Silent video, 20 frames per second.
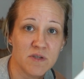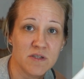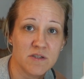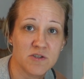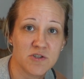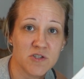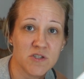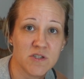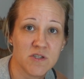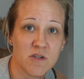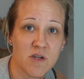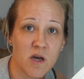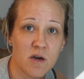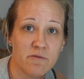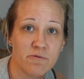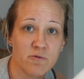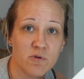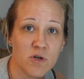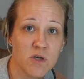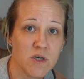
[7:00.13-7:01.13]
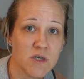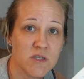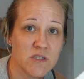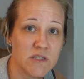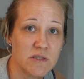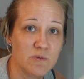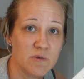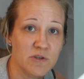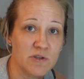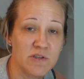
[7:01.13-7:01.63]
It's just a lot of words,
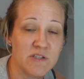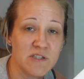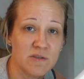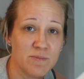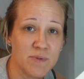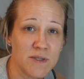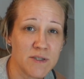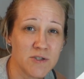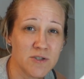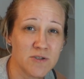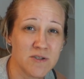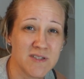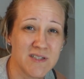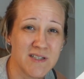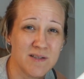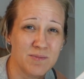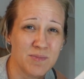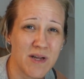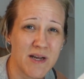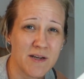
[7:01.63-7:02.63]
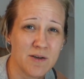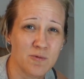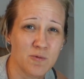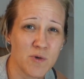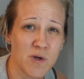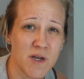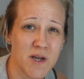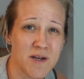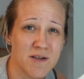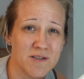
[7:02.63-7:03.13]
and when there is a picture, it's like black and
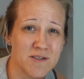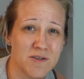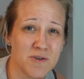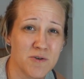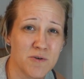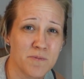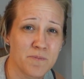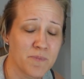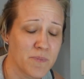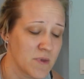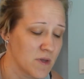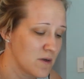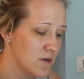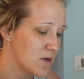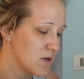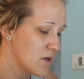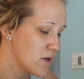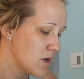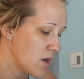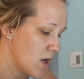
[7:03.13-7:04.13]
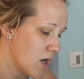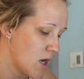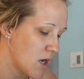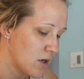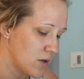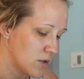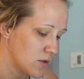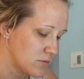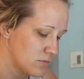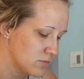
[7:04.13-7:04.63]
white, so I
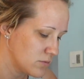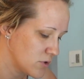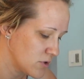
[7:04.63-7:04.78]
don't know.